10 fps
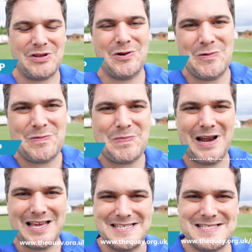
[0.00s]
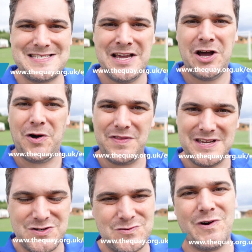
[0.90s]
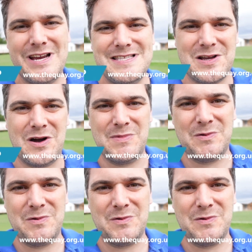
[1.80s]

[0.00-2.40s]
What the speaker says: your place on this great time